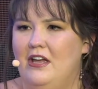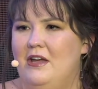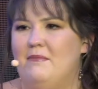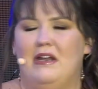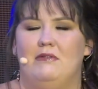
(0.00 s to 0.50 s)

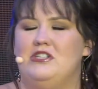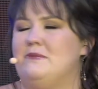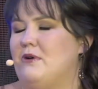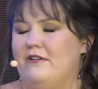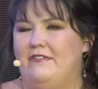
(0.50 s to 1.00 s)
But it was
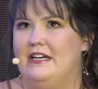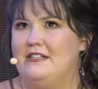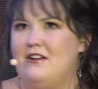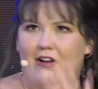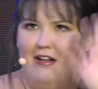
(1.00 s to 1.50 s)
just
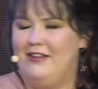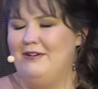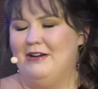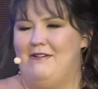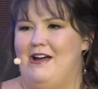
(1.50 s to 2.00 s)
perfect all the
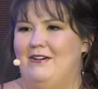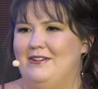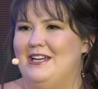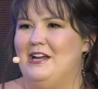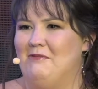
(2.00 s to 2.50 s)
way
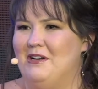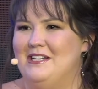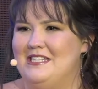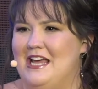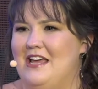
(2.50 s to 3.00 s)
around, and I wanted
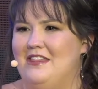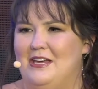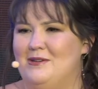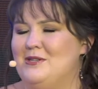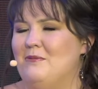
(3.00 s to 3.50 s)
to say
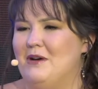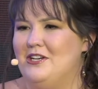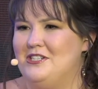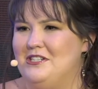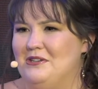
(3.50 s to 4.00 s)
thank you so
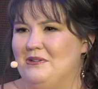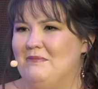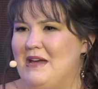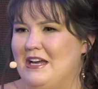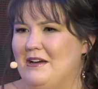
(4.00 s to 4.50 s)
much to
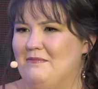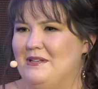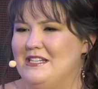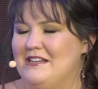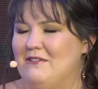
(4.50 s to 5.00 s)
the Makeup
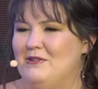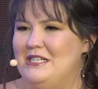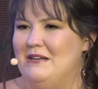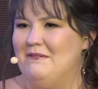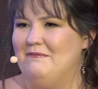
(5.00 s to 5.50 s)
in the
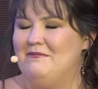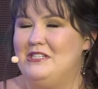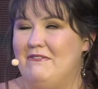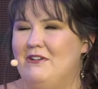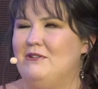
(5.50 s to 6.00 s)

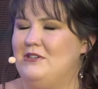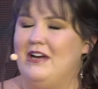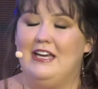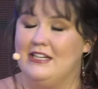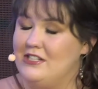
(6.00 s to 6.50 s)
702,
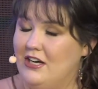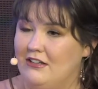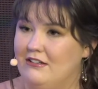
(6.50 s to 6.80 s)
I can't talk,